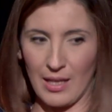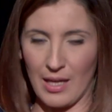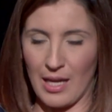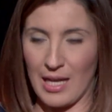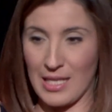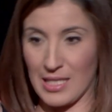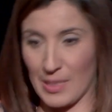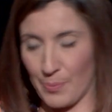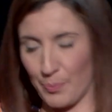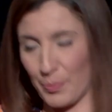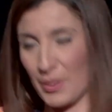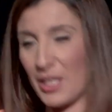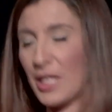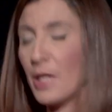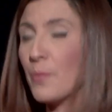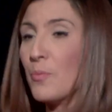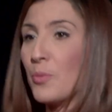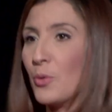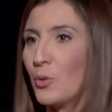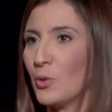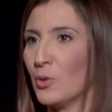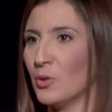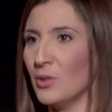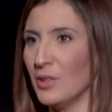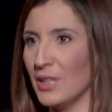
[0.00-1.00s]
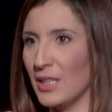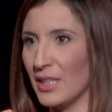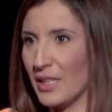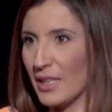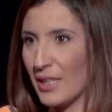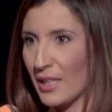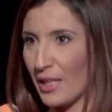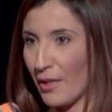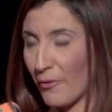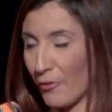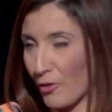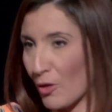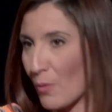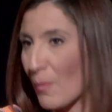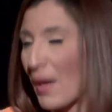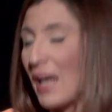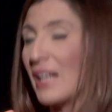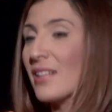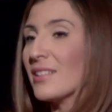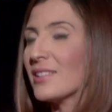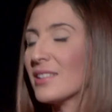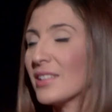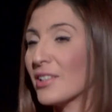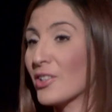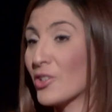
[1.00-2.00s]
as people, if
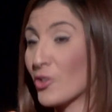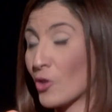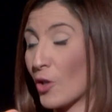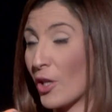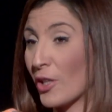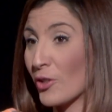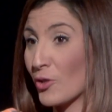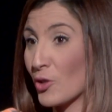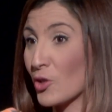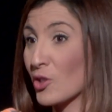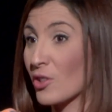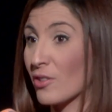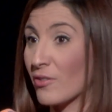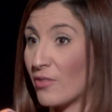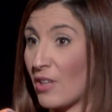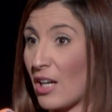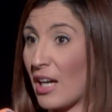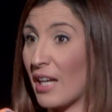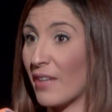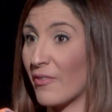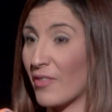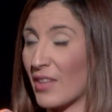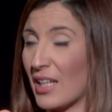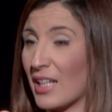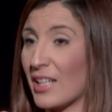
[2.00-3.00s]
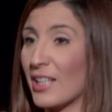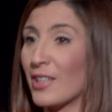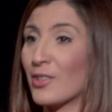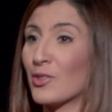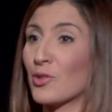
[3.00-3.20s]
humanity is going to survive, they need